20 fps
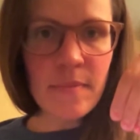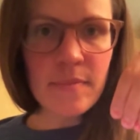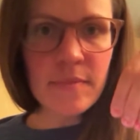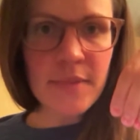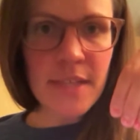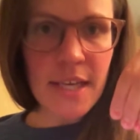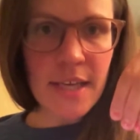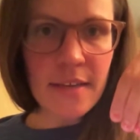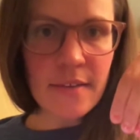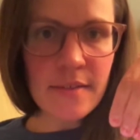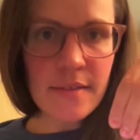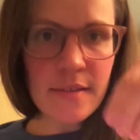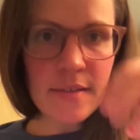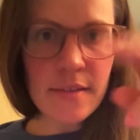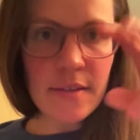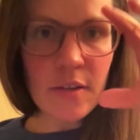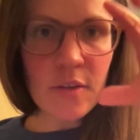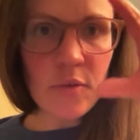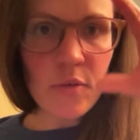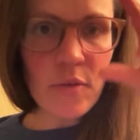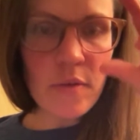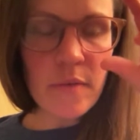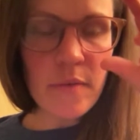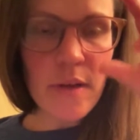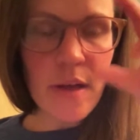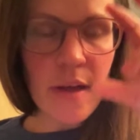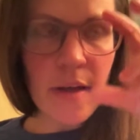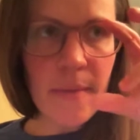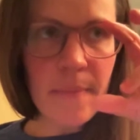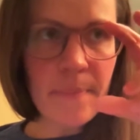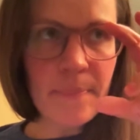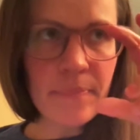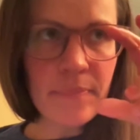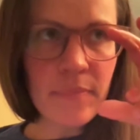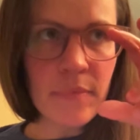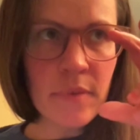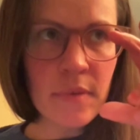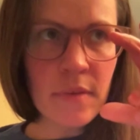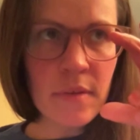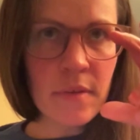dance, little,
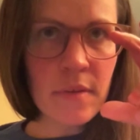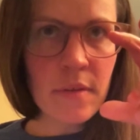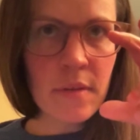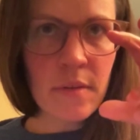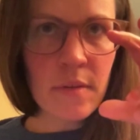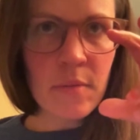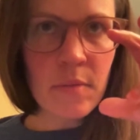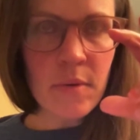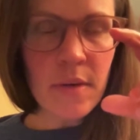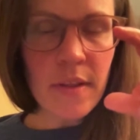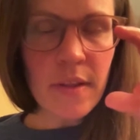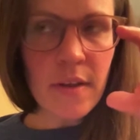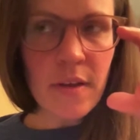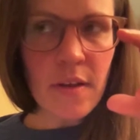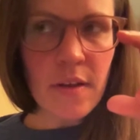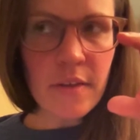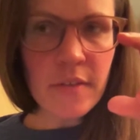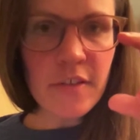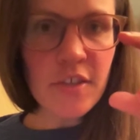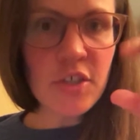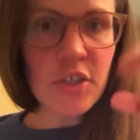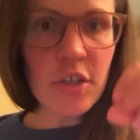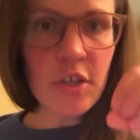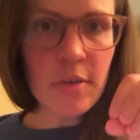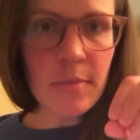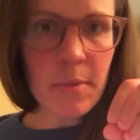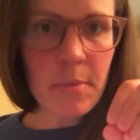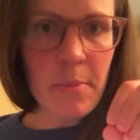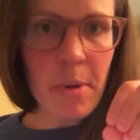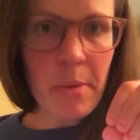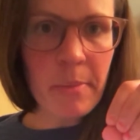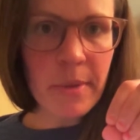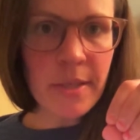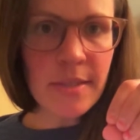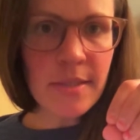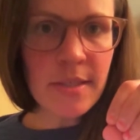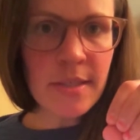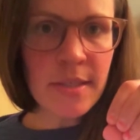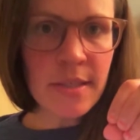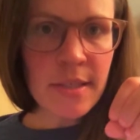what do they call it, the shareable
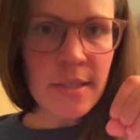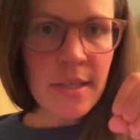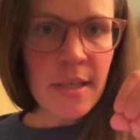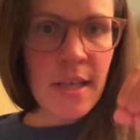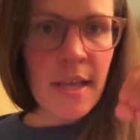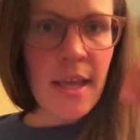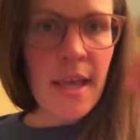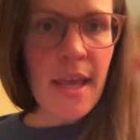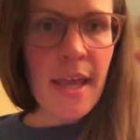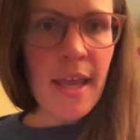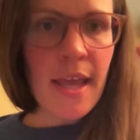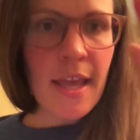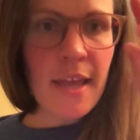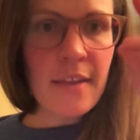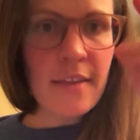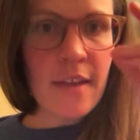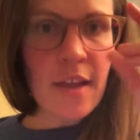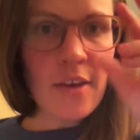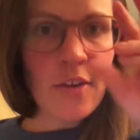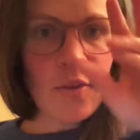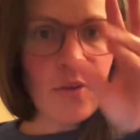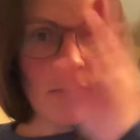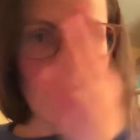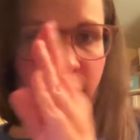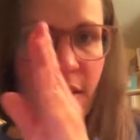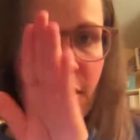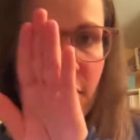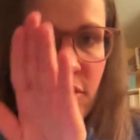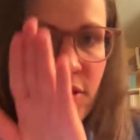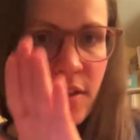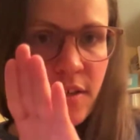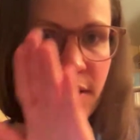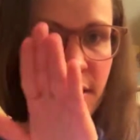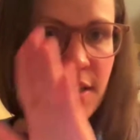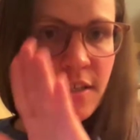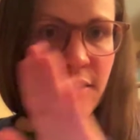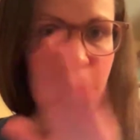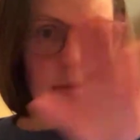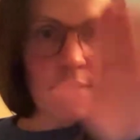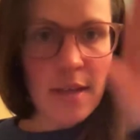moment, and then you see Shaun
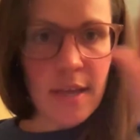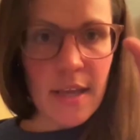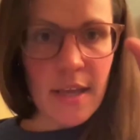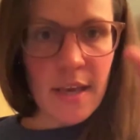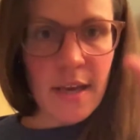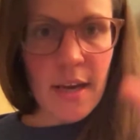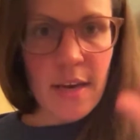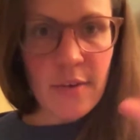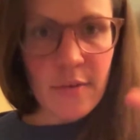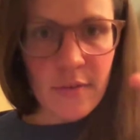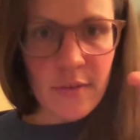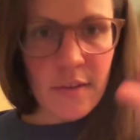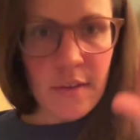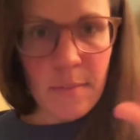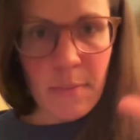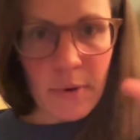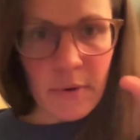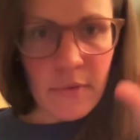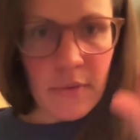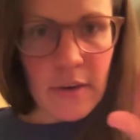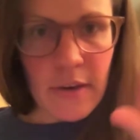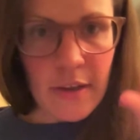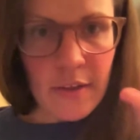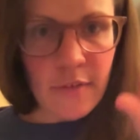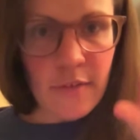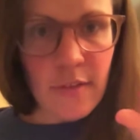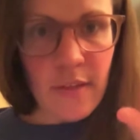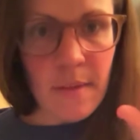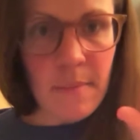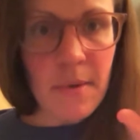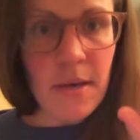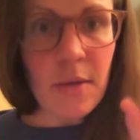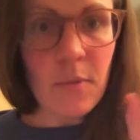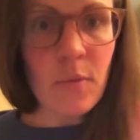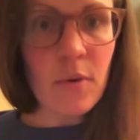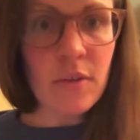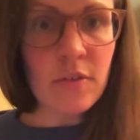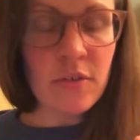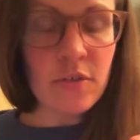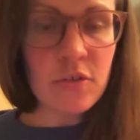T doing it and you see the person next to them, and I
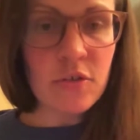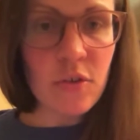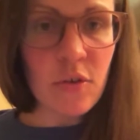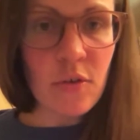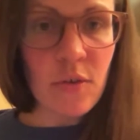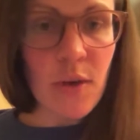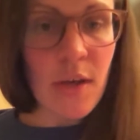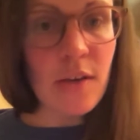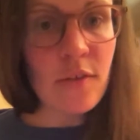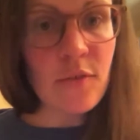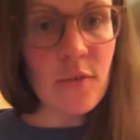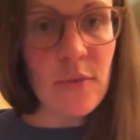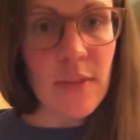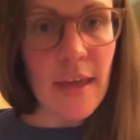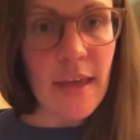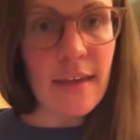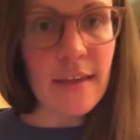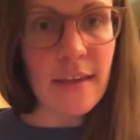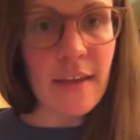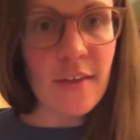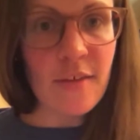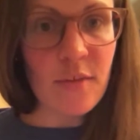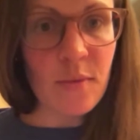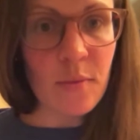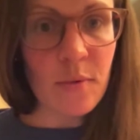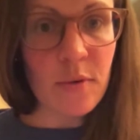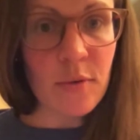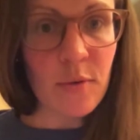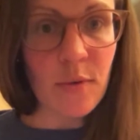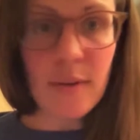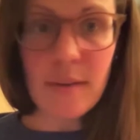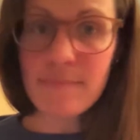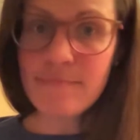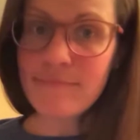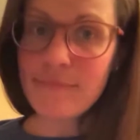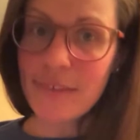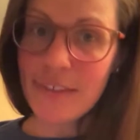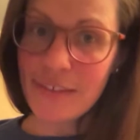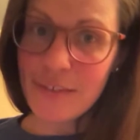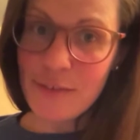wanted to show you how to do that in case you want to do it,
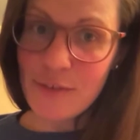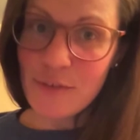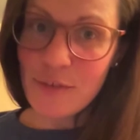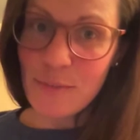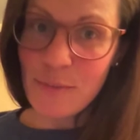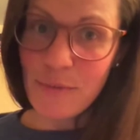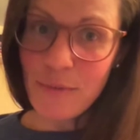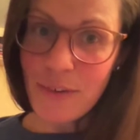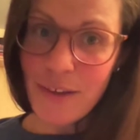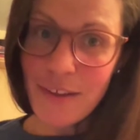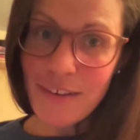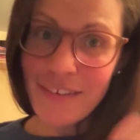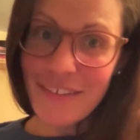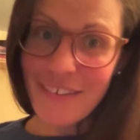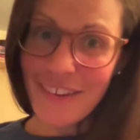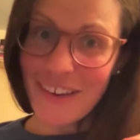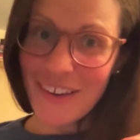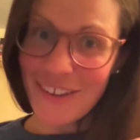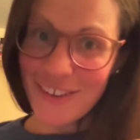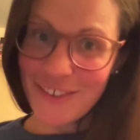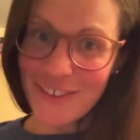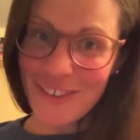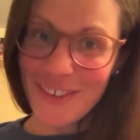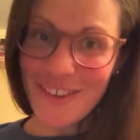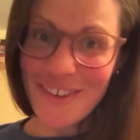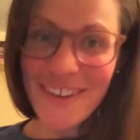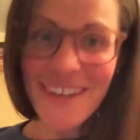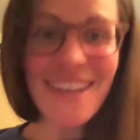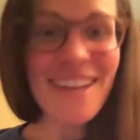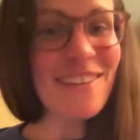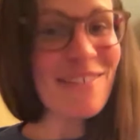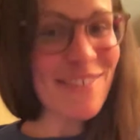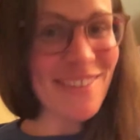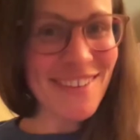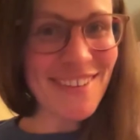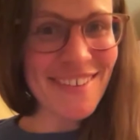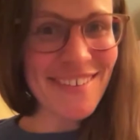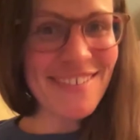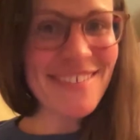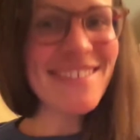because it's super fun and you should do it, and if you
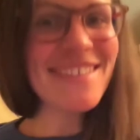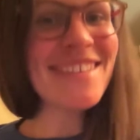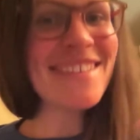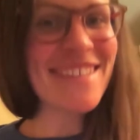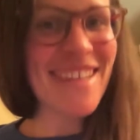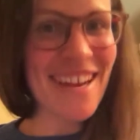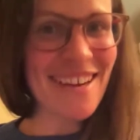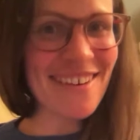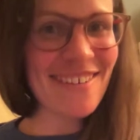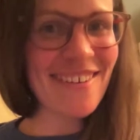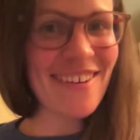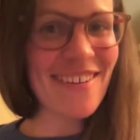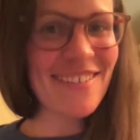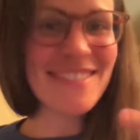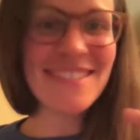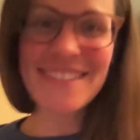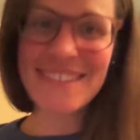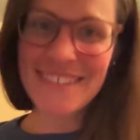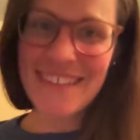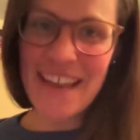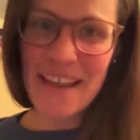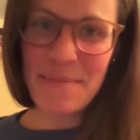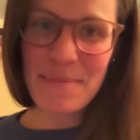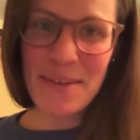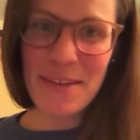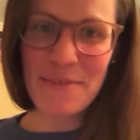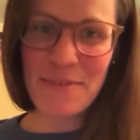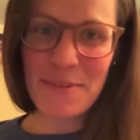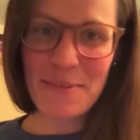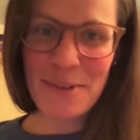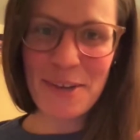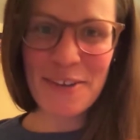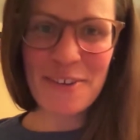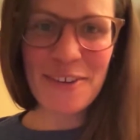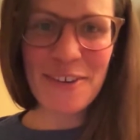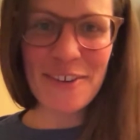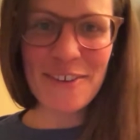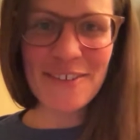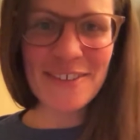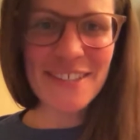do, tag your coach, tag me if I'm not your
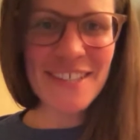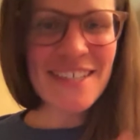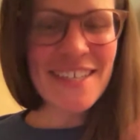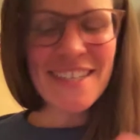coach.